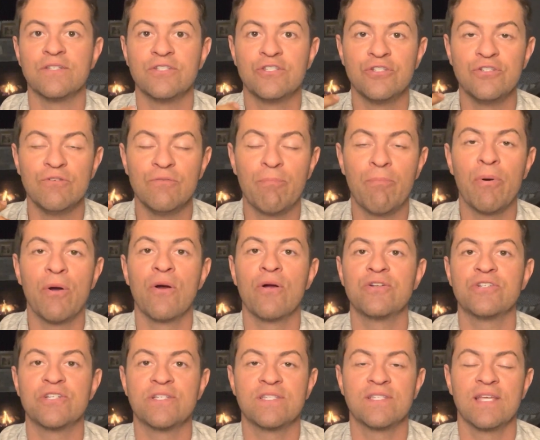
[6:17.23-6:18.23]
to
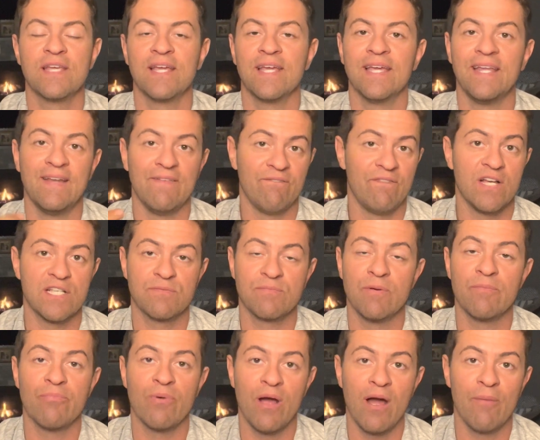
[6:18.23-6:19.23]
purchasing an
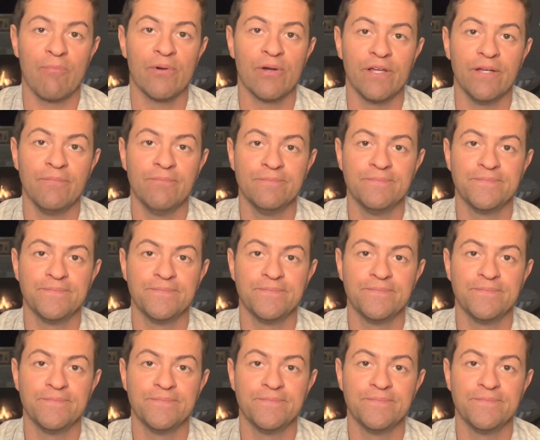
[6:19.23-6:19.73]
investment property.